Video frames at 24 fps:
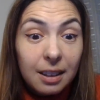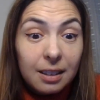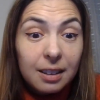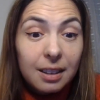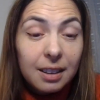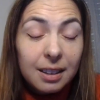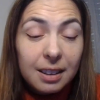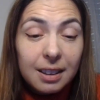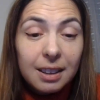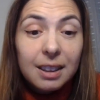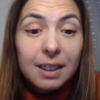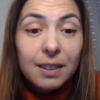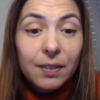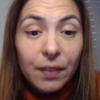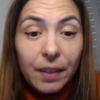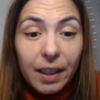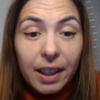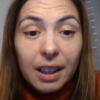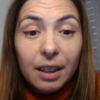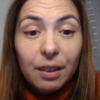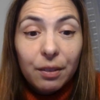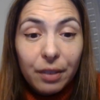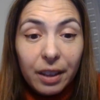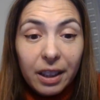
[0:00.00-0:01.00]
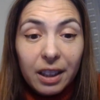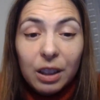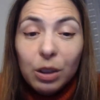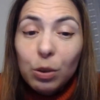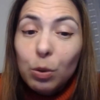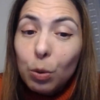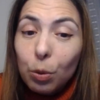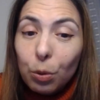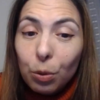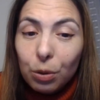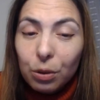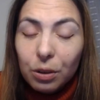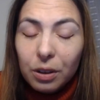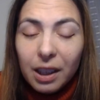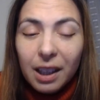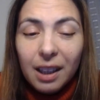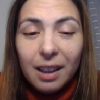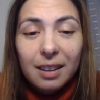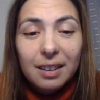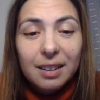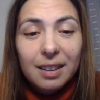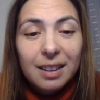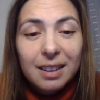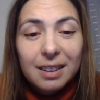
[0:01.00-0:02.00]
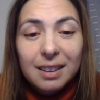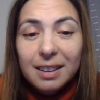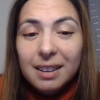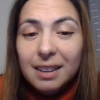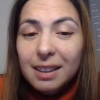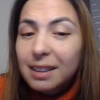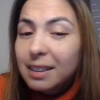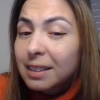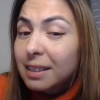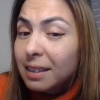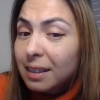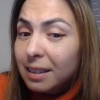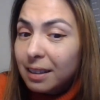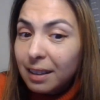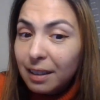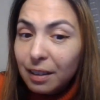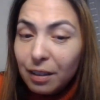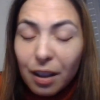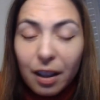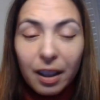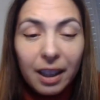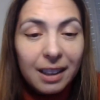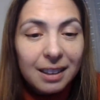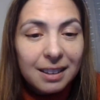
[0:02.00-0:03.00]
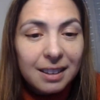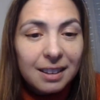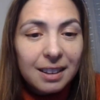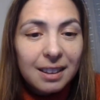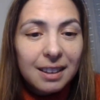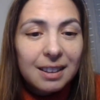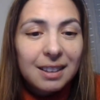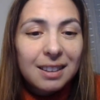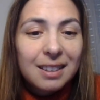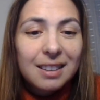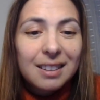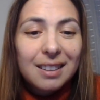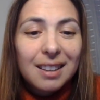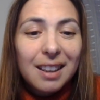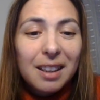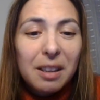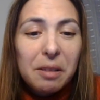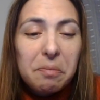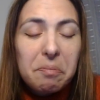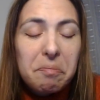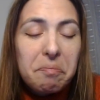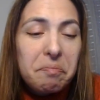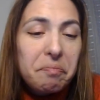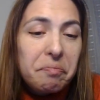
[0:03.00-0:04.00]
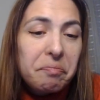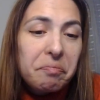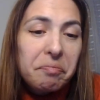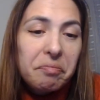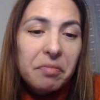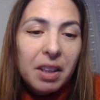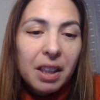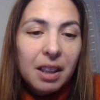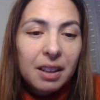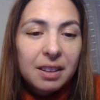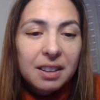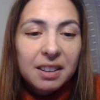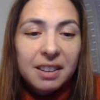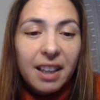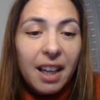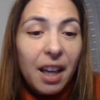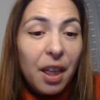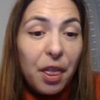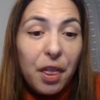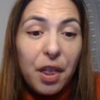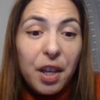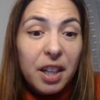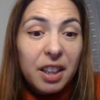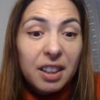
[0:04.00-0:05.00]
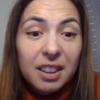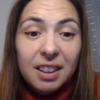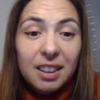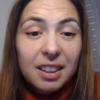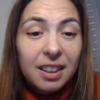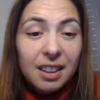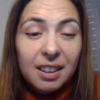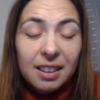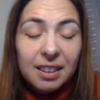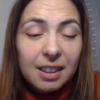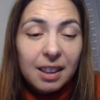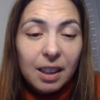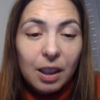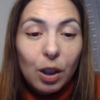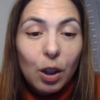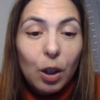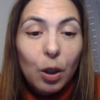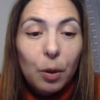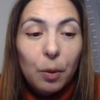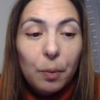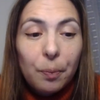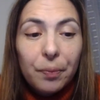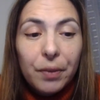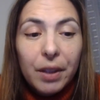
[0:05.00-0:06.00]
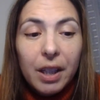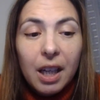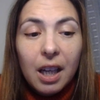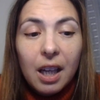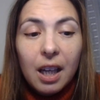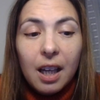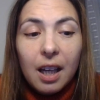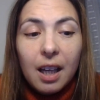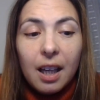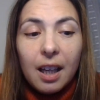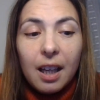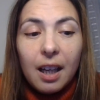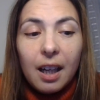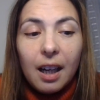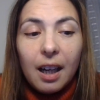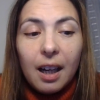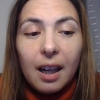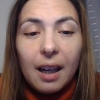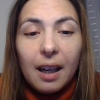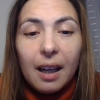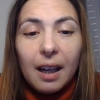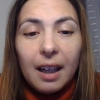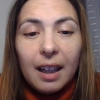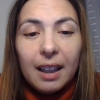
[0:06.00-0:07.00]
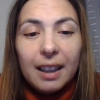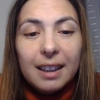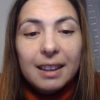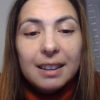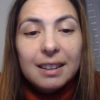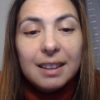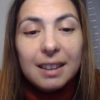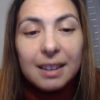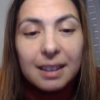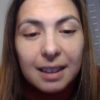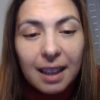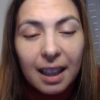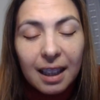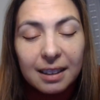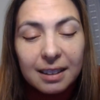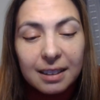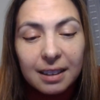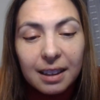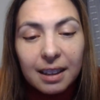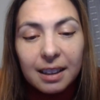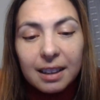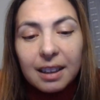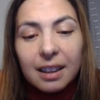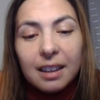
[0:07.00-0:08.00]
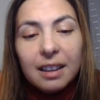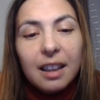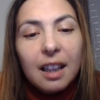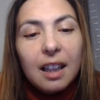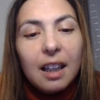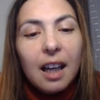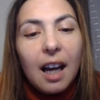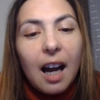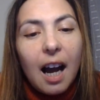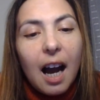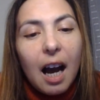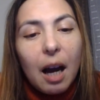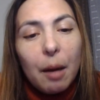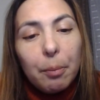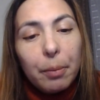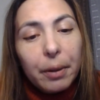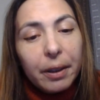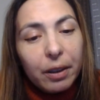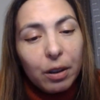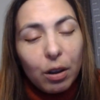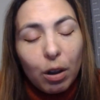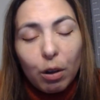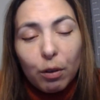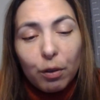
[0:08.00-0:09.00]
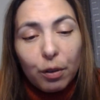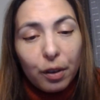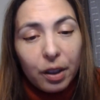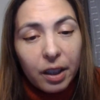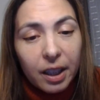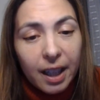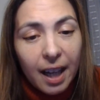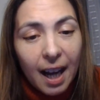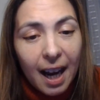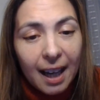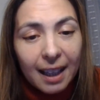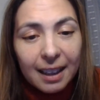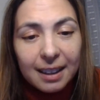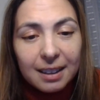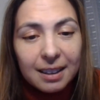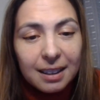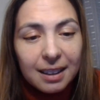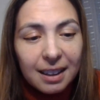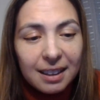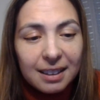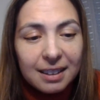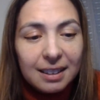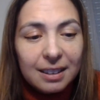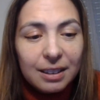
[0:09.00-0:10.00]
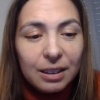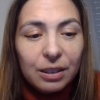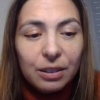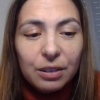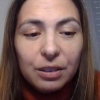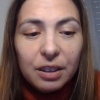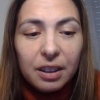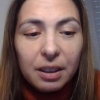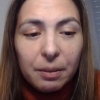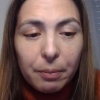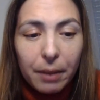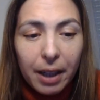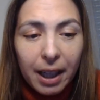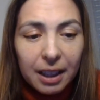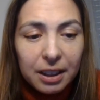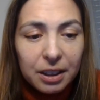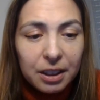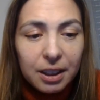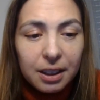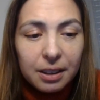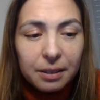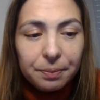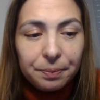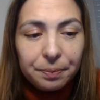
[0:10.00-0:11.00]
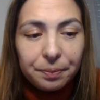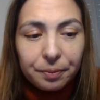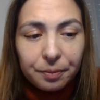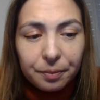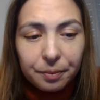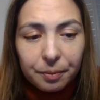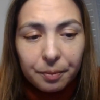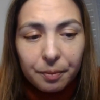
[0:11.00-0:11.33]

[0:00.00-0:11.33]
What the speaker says: This is very, very cool, and this did not exist, say, 30 years ago. It didn't happen overnight, as you could imagine.